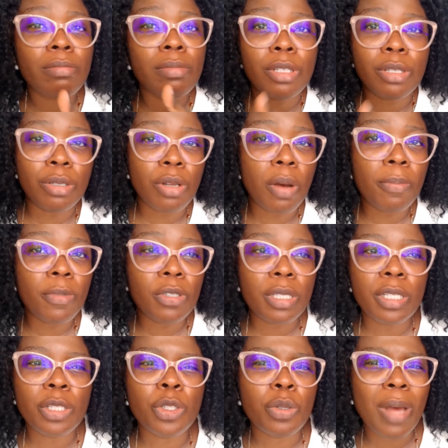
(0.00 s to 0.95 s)
to normal
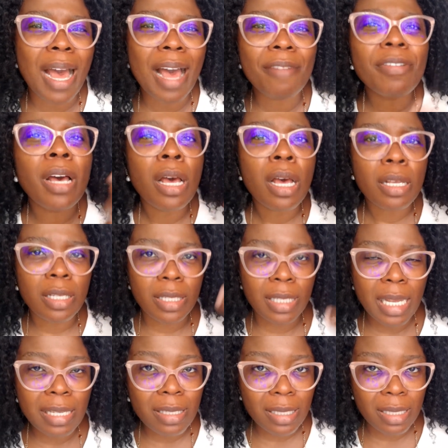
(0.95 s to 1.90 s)
skin to have
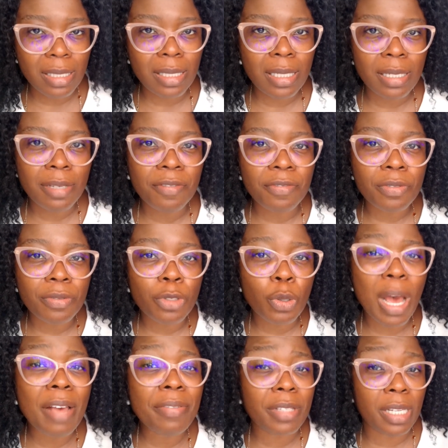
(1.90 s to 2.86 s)

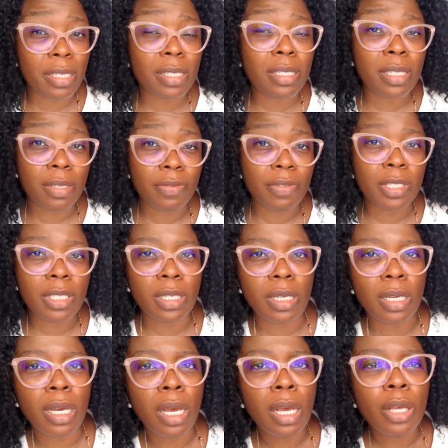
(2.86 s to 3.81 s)

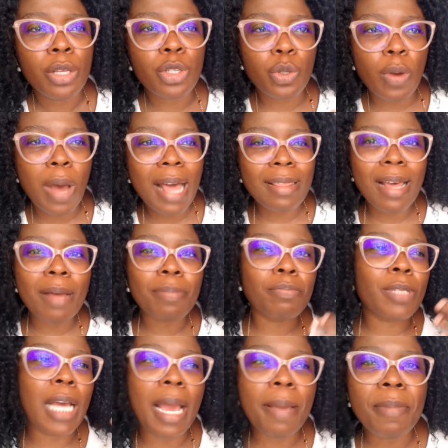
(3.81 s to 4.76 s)
sensitivity. So at
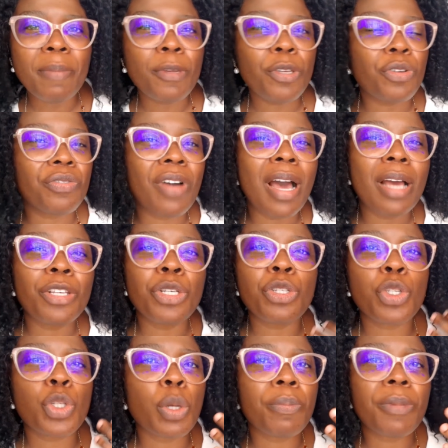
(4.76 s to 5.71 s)
that time, maybe you've
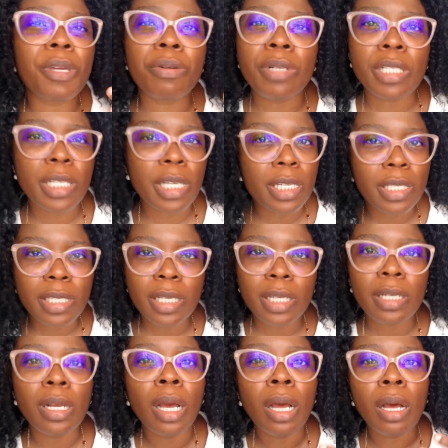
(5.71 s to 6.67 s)
used some
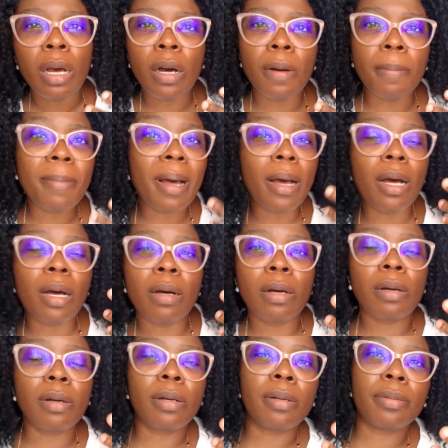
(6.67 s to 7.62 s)
irritating
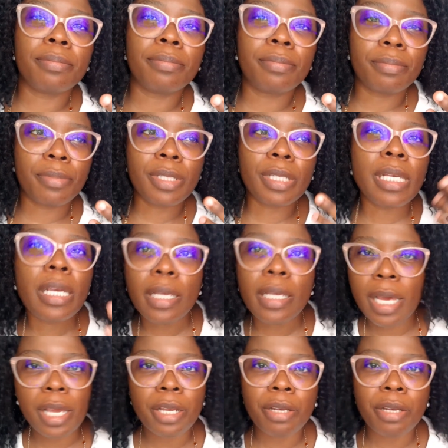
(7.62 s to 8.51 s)
skincare